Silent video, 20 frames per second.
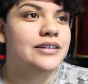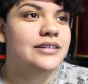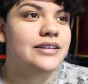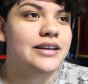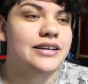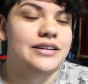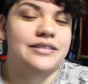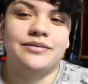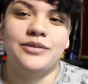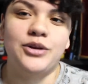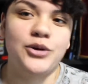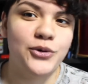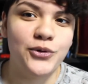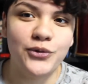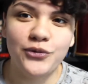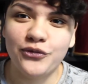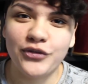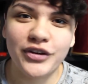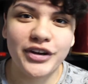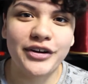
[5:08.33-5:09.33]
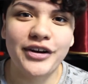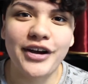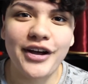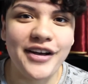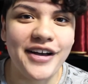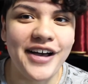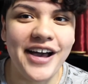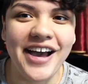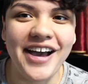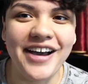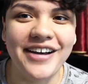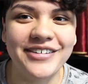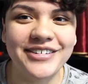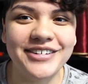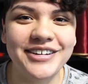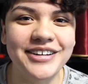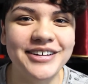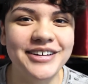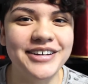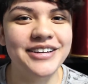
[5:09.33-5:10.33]
like, you figure out how
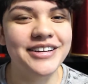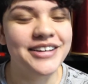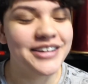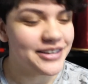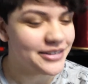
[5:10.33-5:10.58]
to